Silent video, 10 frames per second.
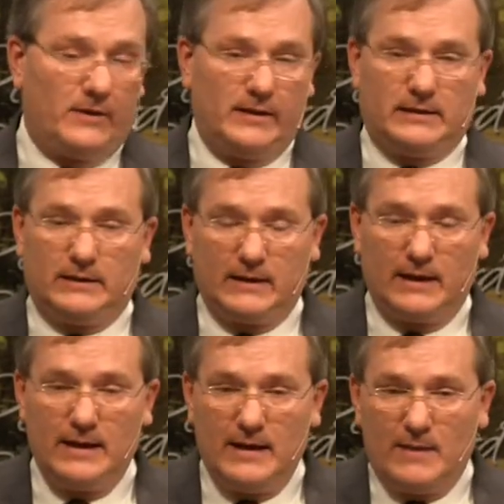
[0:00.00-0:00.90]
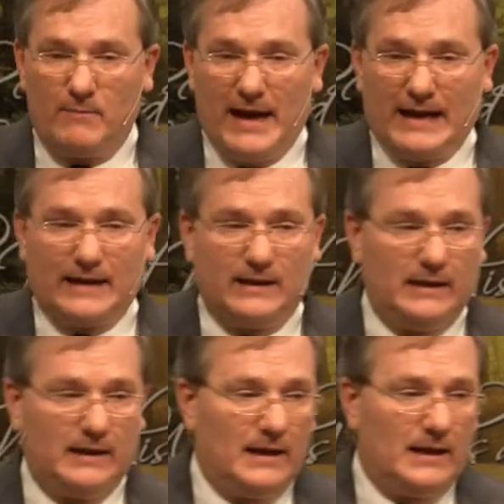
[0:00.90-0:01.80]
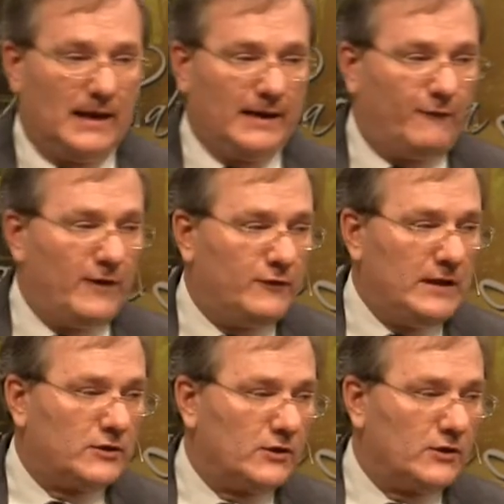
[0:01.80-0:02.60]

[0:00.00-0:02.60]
This is back in the late 50s,